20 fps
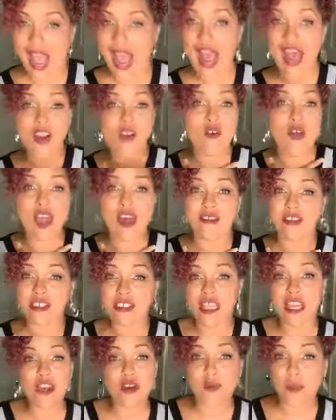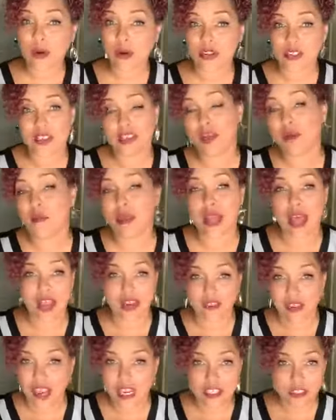I don't have a single person coming
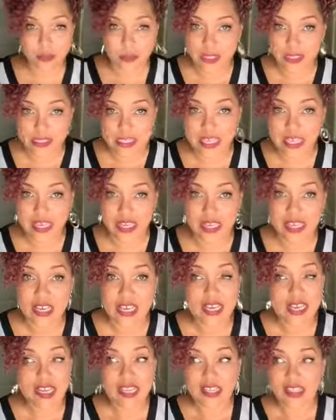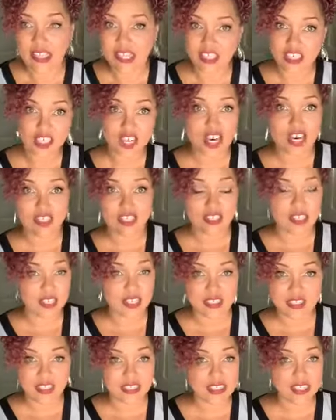out of HPZ that's charging
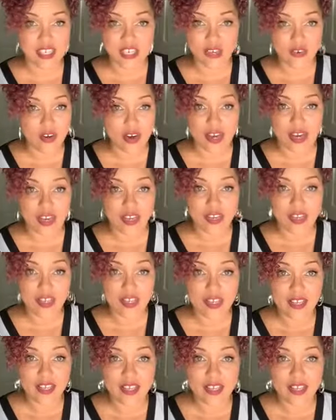less than 10 grand.